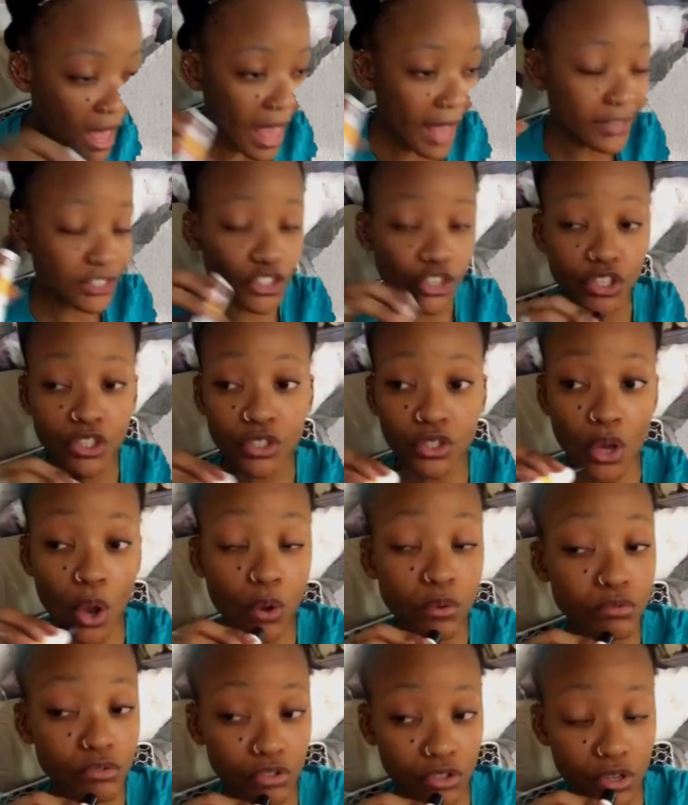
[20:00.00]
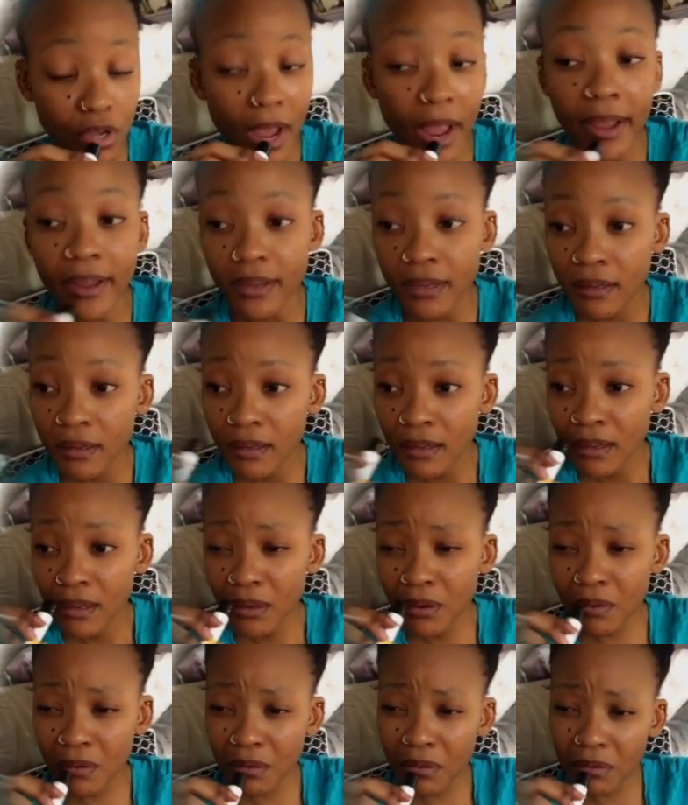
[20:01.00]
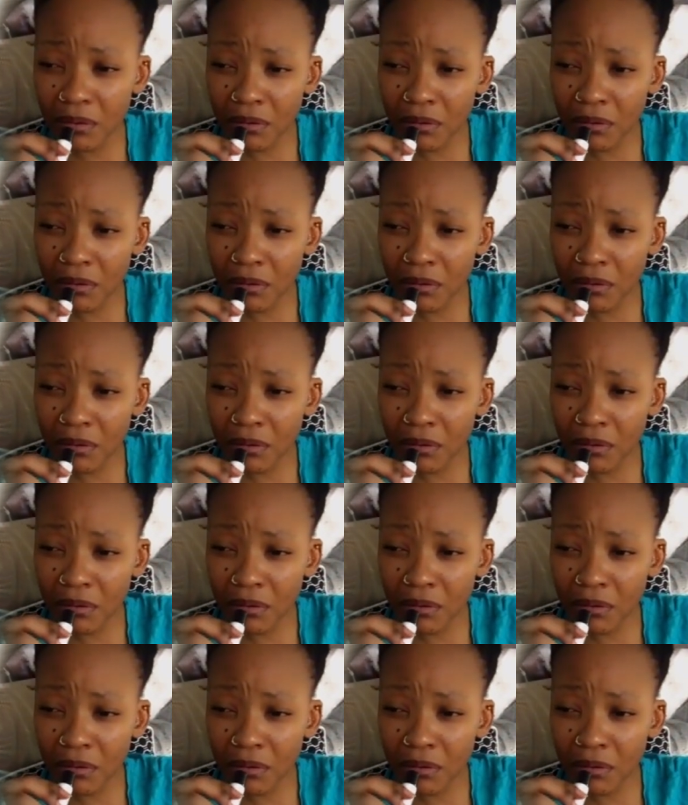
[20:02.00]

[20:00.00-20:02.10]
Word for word: And she's gonna say, ooh,